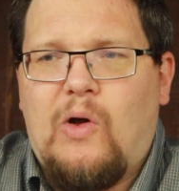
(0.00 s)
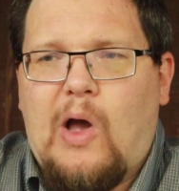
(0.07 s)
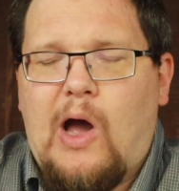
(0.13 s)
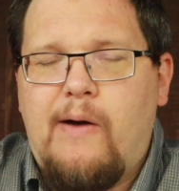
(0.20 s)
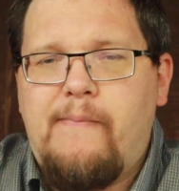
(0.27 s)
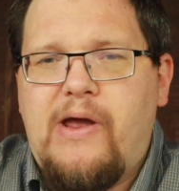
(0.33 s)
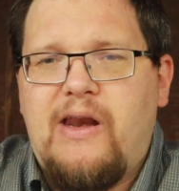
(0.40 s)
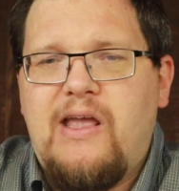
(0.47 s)

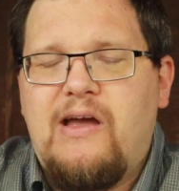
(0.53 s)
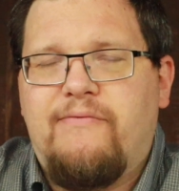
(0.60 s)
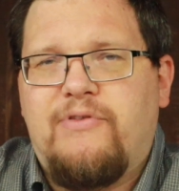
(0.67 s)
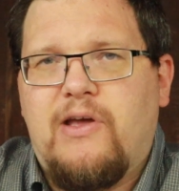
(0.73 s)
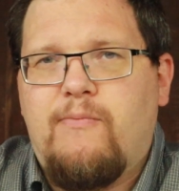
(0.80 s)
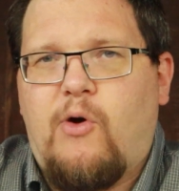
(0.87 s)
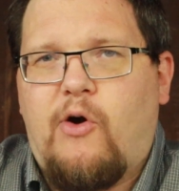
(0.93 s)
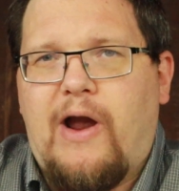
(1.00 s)
how many of
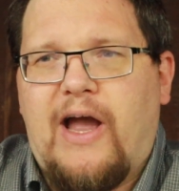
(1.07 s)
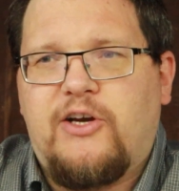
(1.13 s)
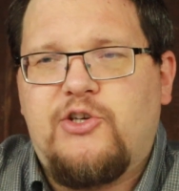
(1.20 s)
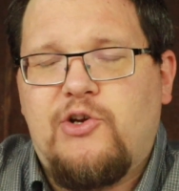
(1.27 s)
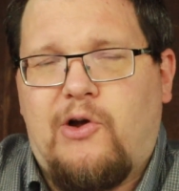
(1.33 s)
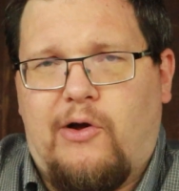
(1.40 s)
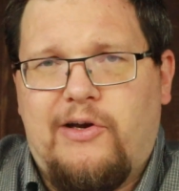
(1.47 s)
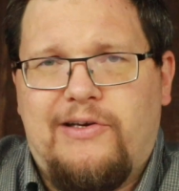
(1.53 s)
them are
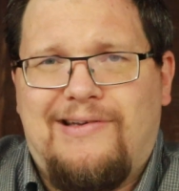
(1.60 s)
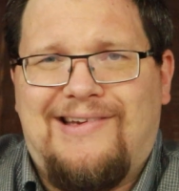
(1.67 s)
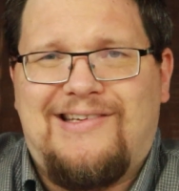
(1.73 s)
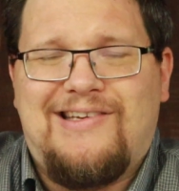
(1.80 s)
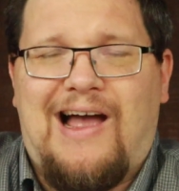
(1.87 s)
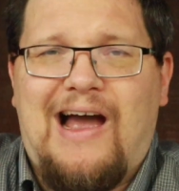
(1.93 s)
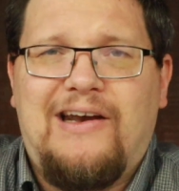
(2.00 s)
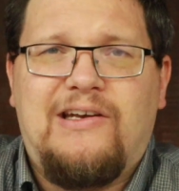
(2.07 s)
actually going to
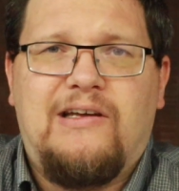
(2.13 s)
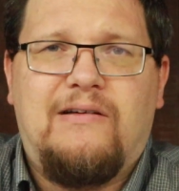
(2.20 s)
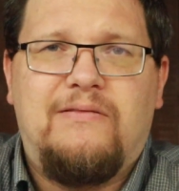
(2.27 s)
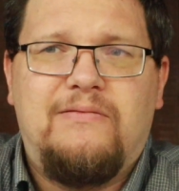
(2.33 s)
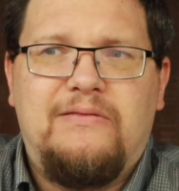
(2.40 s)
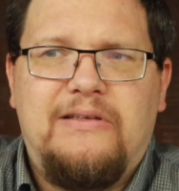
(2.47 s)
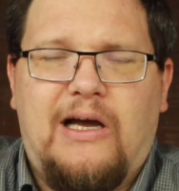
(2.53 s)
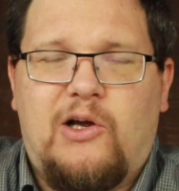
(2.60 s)
decide to
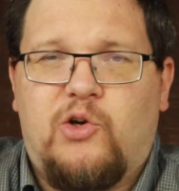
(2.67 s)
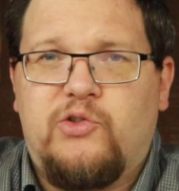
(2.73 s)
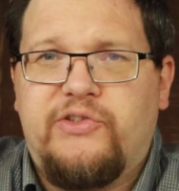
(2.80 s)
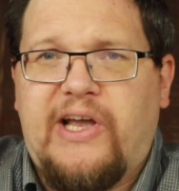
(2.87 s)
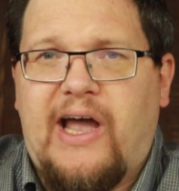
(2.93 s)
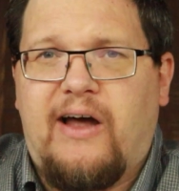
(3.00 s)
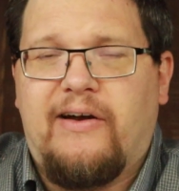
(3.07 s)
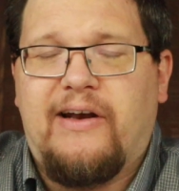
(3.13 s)
knuckle
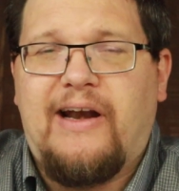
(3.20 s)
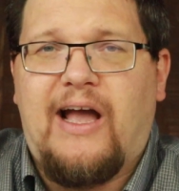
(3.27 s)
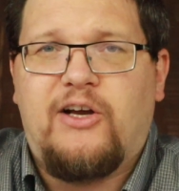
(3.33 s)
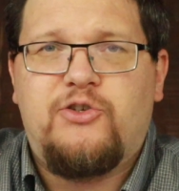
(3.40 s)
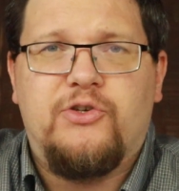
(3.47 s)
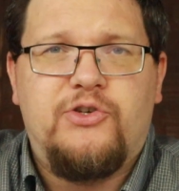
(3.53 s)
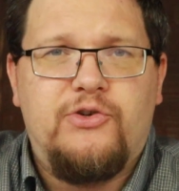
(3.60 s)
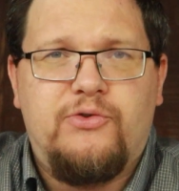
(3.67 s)
down and
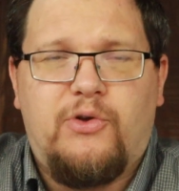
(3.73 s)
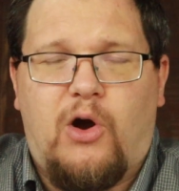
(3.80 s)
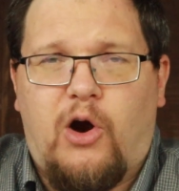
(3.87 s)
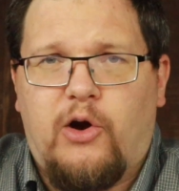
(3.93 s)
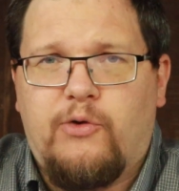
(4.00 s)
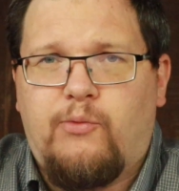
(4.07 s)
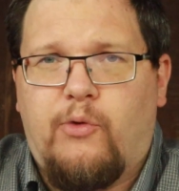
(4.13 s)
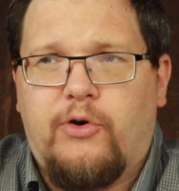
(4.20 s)
actually do the
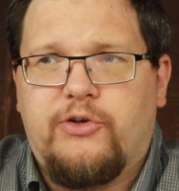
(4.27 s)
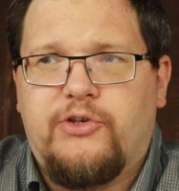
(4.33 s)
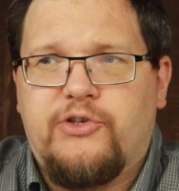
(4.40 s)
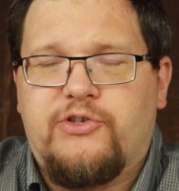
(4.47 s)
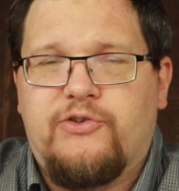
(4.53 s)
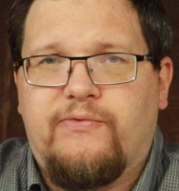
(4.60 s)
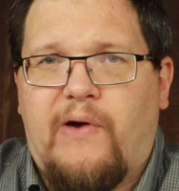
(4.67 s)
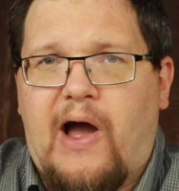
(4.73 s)
hard work
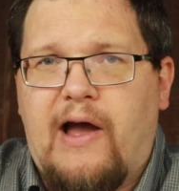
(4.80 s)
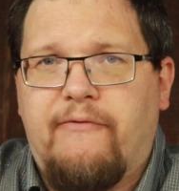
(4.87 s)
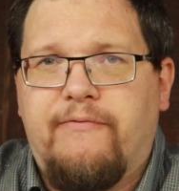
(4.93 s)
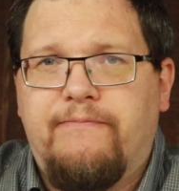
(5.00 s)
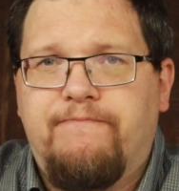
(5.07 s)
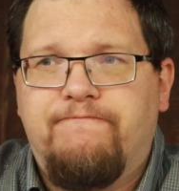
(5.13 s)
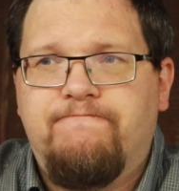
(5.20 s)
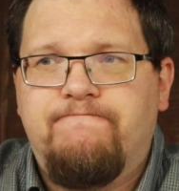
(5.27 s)
to
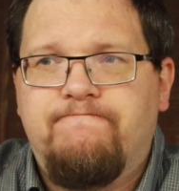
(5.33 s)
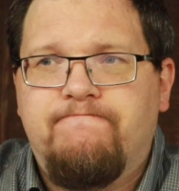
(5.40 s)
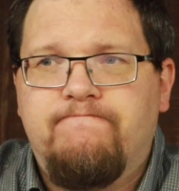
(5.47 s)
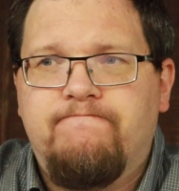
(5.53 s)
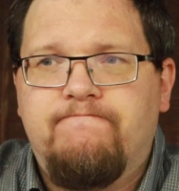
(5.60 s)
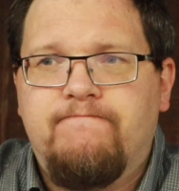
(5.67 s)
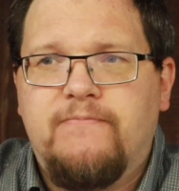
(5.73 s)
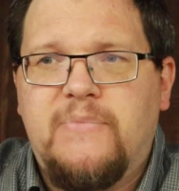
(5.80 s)
survive?
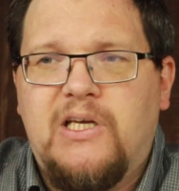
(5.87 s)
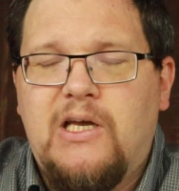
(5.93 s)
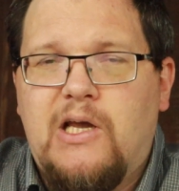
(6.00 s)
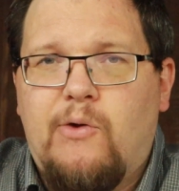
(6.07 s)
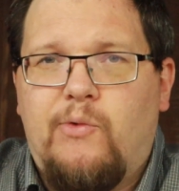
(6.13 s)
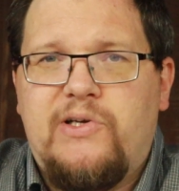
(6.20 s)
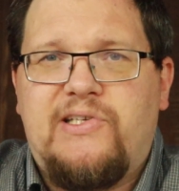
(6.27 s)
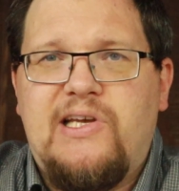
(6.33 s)

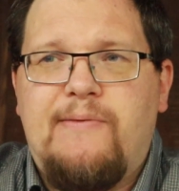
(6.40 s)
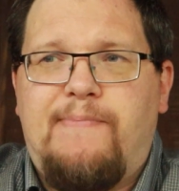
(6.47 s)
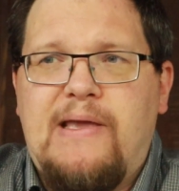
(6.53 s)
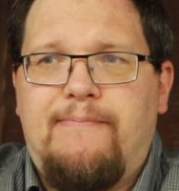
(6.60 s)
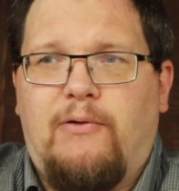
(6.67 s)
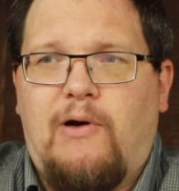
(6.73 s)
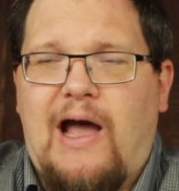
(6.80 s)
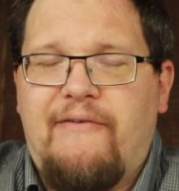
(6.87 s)
We see
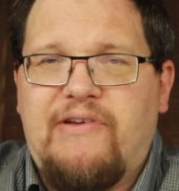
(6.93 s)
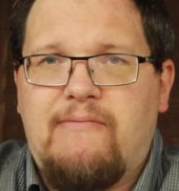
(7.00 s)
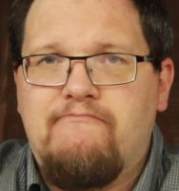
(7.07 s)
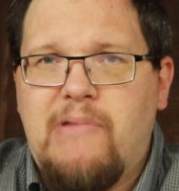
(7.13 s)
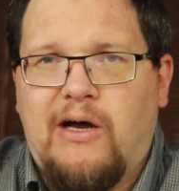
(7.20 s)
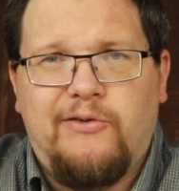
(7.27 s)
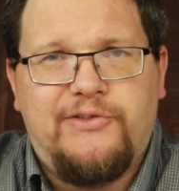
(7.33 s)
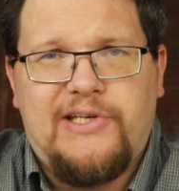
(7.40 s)
people having
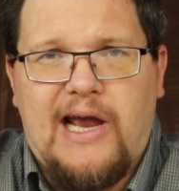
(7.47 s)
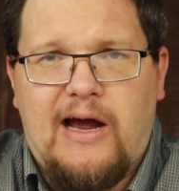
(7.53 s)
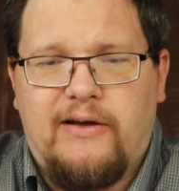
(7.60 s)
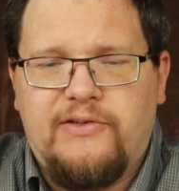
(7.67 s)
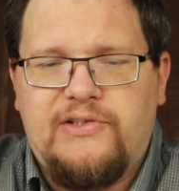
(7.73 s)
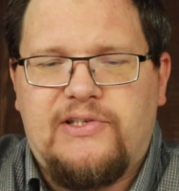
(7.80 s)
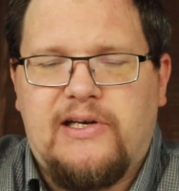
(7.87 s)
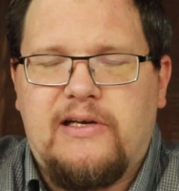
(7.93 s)

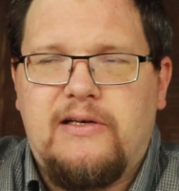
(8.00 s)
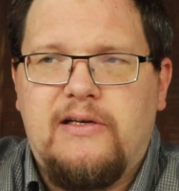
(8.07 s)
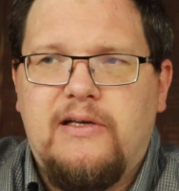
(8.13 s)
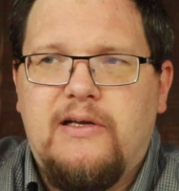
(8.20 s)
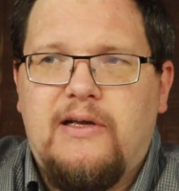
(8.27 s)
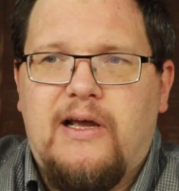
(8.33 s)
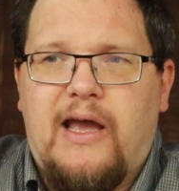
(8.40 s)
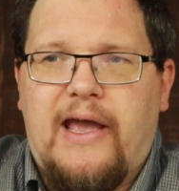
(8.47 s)
meltdowns
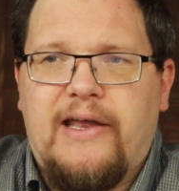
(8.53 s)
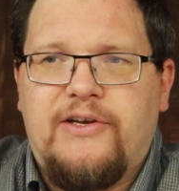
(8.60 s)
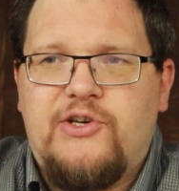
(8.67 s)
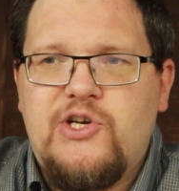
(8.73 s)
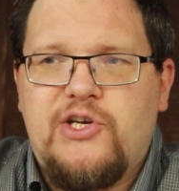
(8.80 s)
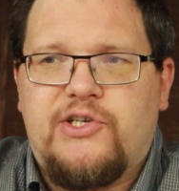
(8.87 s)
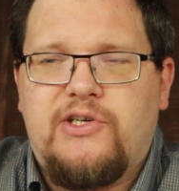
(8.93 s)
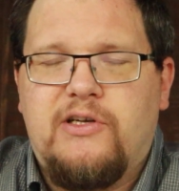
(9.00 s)
and
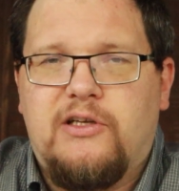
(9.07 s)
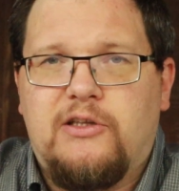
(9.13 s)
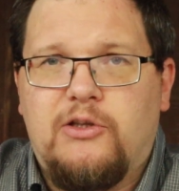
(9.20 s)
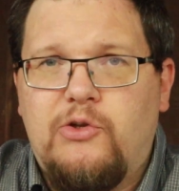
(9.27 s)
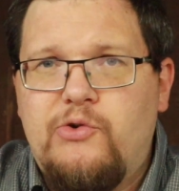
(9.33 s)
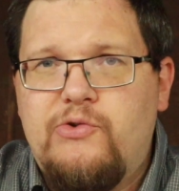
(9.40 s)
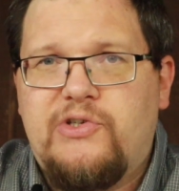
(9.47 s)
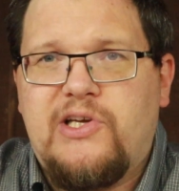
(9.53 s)
just
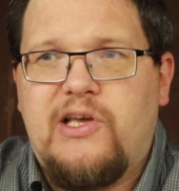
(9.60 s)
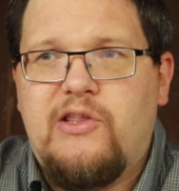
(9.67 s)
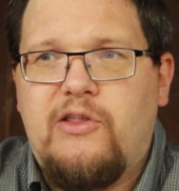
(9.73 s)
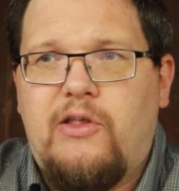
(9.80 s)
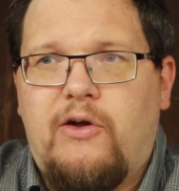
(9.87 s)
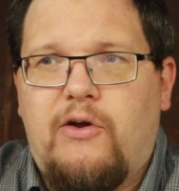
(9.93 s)
losing